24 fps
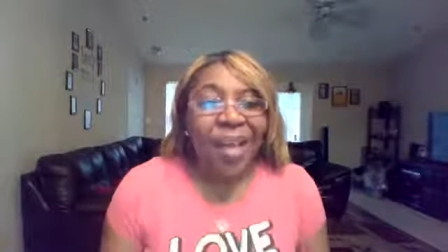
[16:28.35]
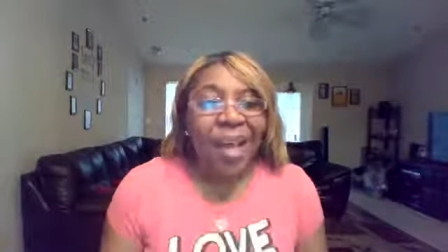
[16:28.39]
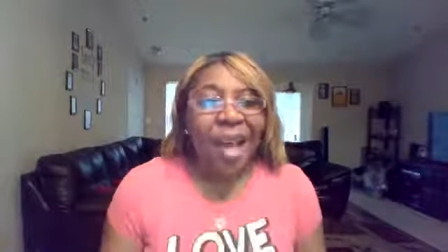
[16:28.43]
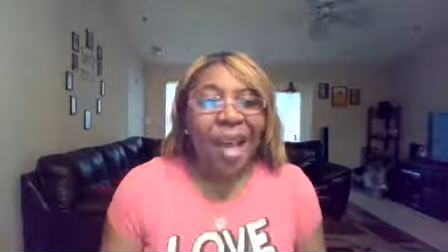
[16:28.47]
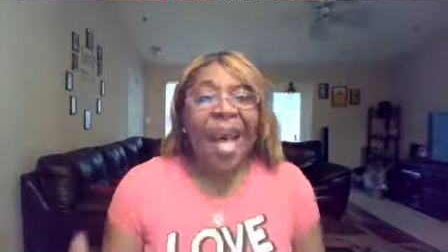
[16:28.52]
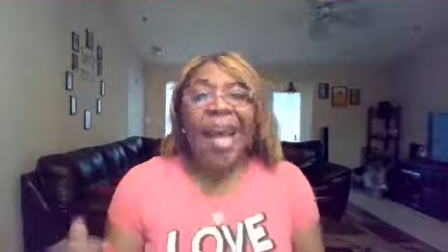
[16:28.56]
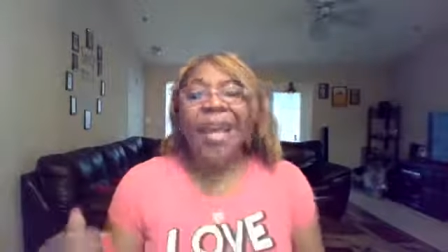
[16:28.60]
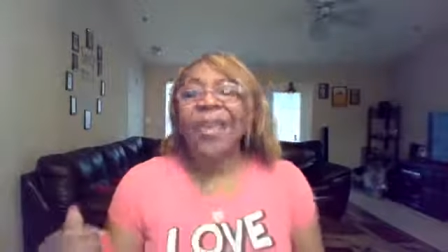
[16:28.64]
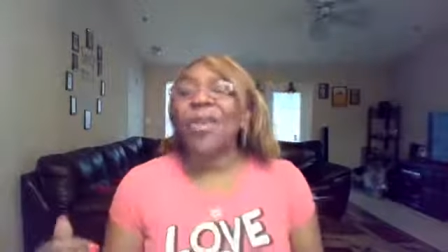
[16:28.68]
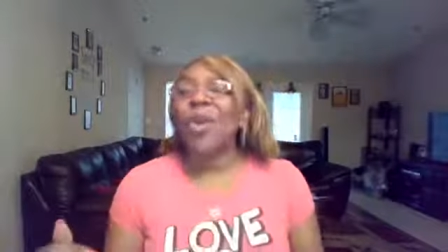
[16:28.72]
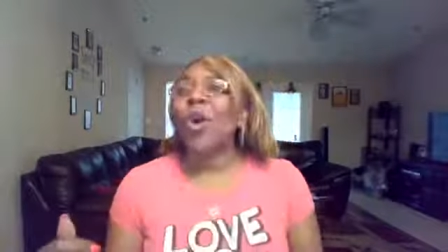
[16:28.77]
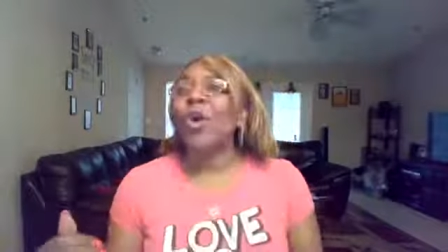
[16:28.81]

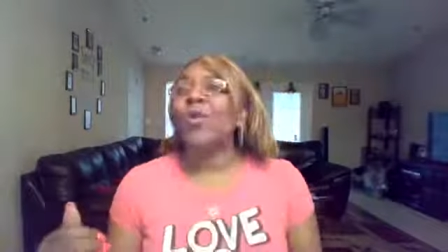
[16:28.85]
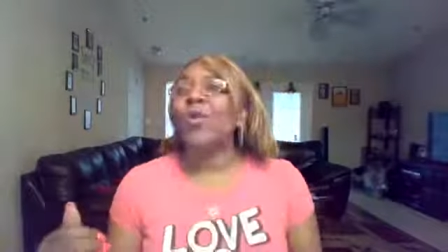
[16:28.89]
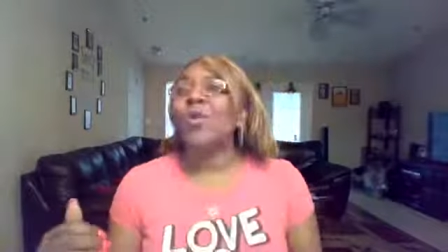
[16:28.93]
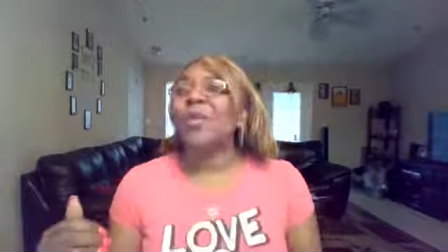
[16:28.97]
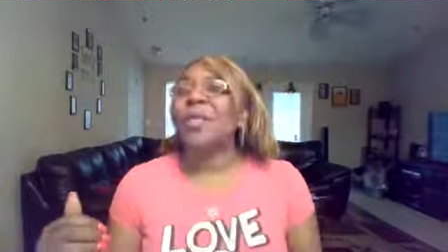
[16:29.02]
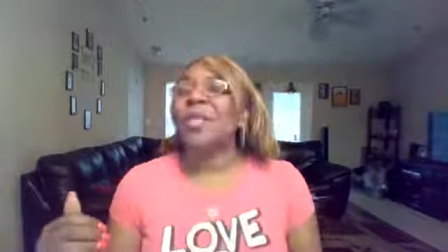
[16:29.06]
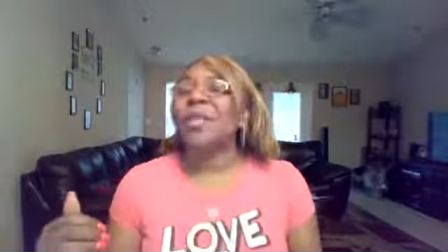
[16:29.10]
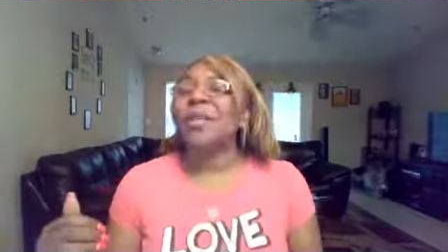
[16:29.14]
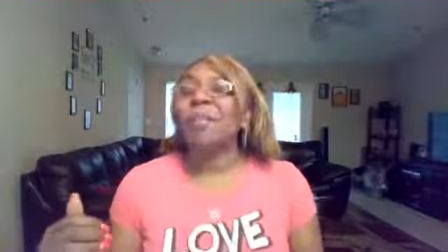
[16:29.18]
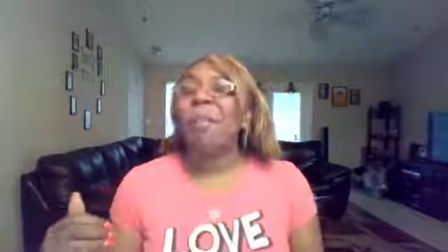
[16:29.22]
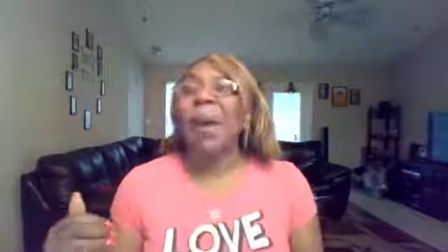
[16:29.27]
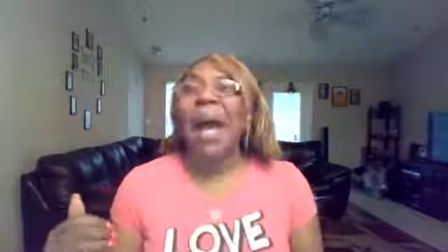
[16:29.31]
God
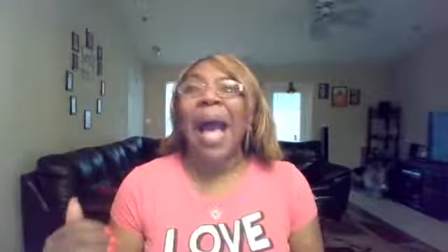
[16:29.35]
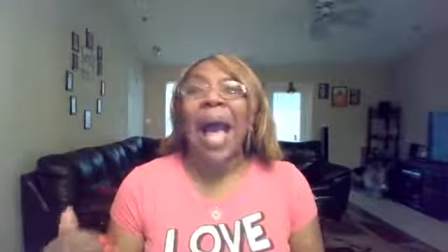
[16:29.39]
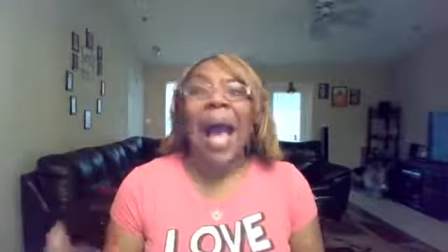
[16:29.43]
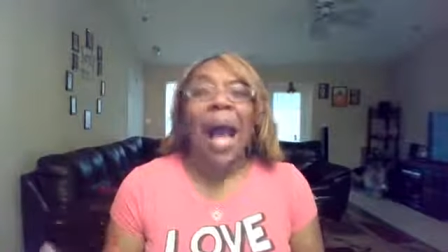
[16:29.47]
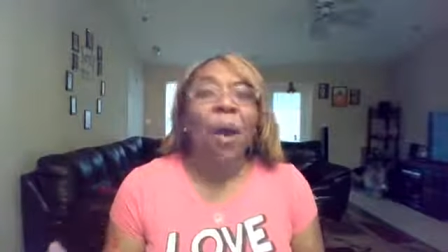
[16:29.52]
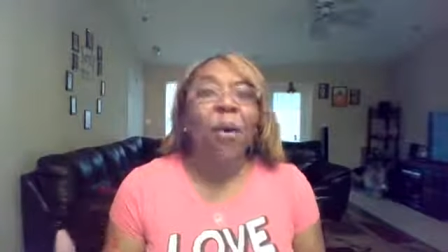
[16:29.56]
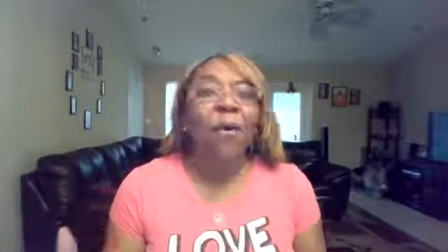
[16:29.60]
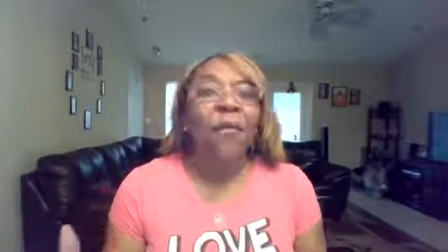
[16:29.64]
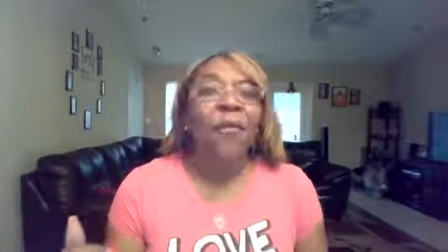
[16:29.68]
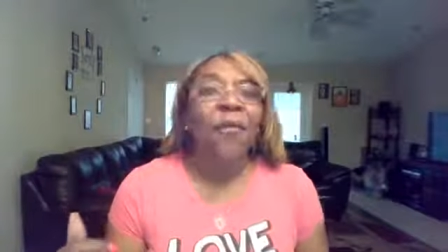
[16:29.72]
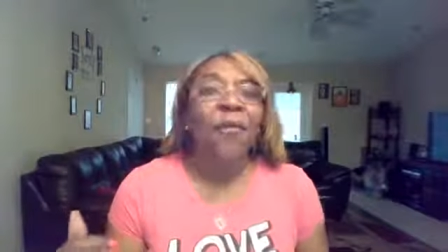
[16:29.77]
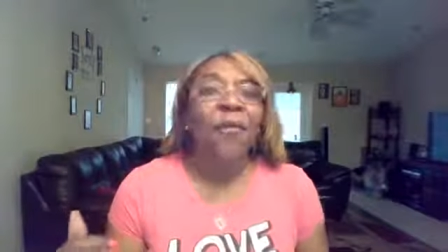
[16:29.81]
knows the
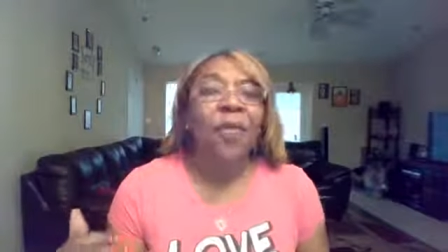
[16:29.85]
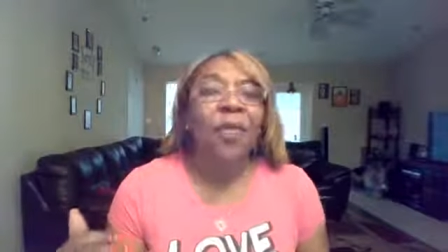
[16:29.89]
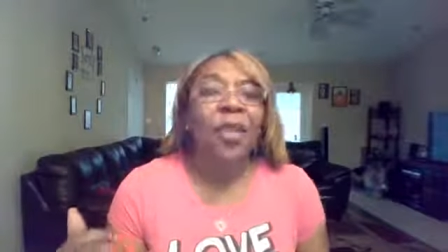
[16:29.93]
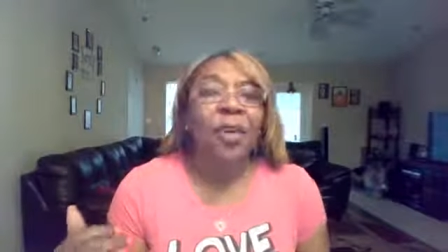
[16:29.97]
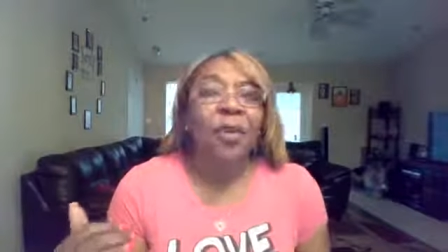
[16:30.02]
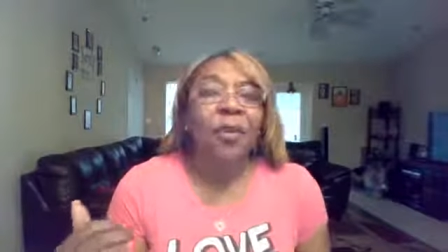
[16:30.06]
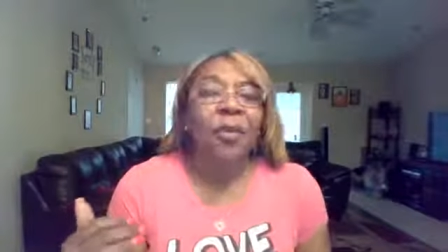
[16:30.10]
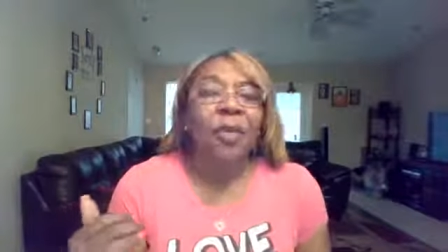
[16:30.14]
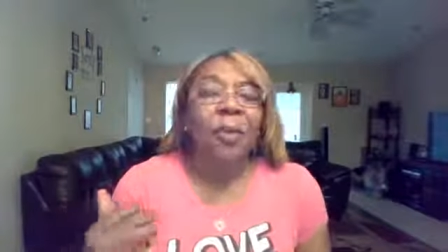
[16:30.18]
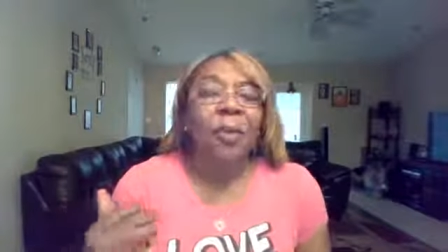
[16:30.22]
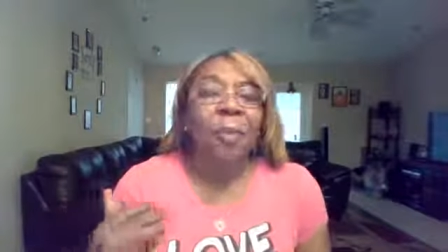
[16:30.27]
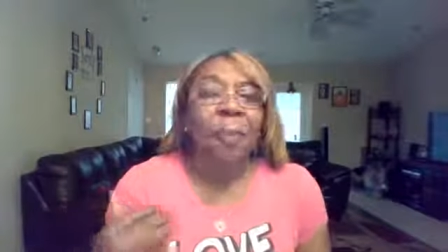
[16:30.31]
power, the,